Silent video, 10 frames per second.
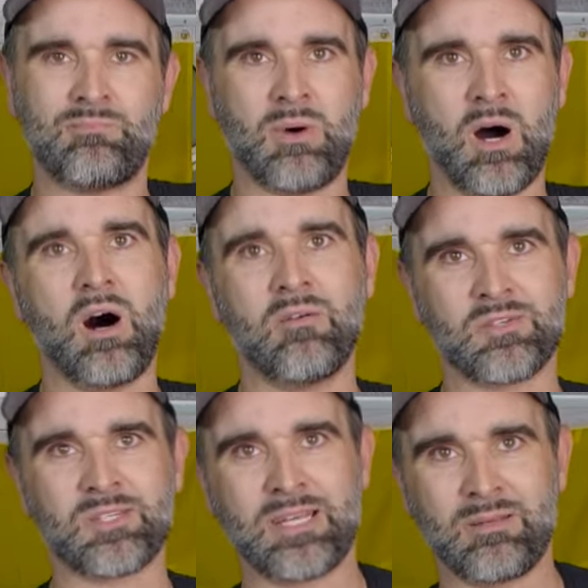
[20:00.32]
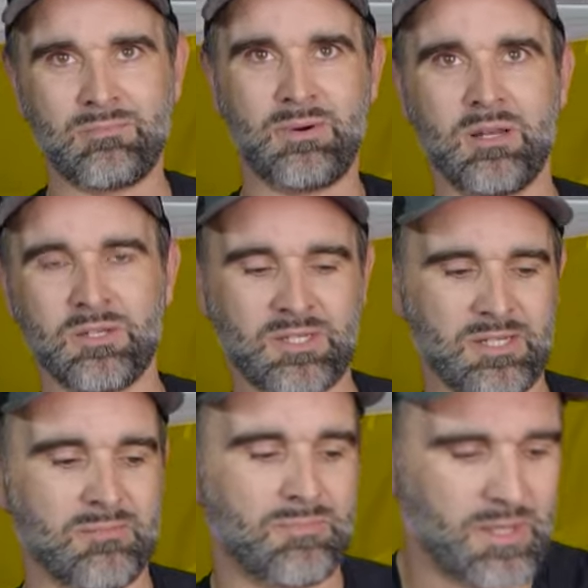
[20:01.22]
part of the same
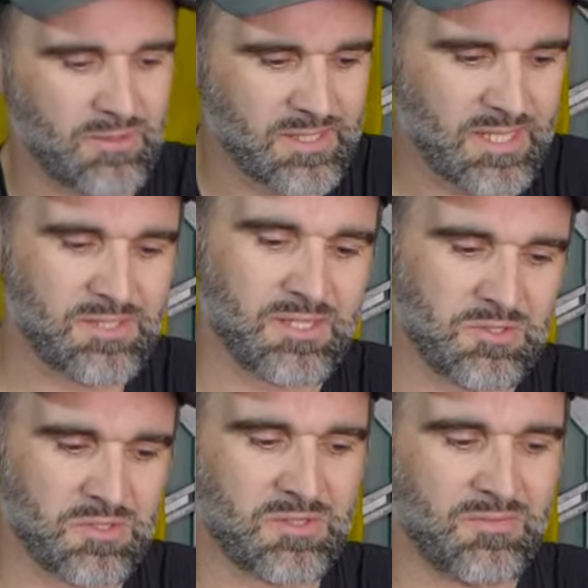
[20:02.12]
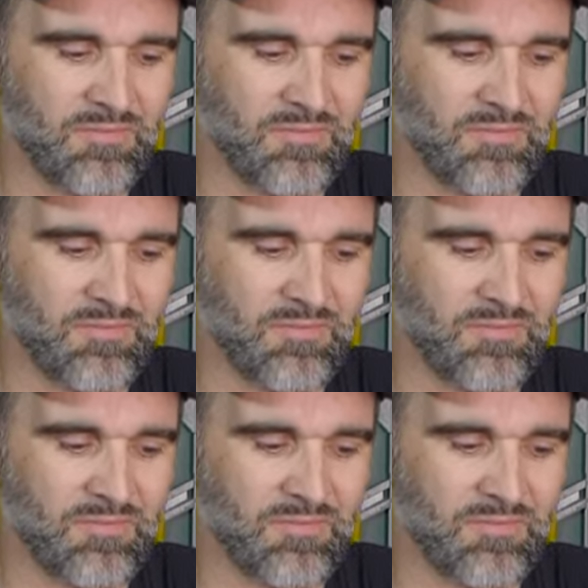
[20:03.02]
polishing process. They just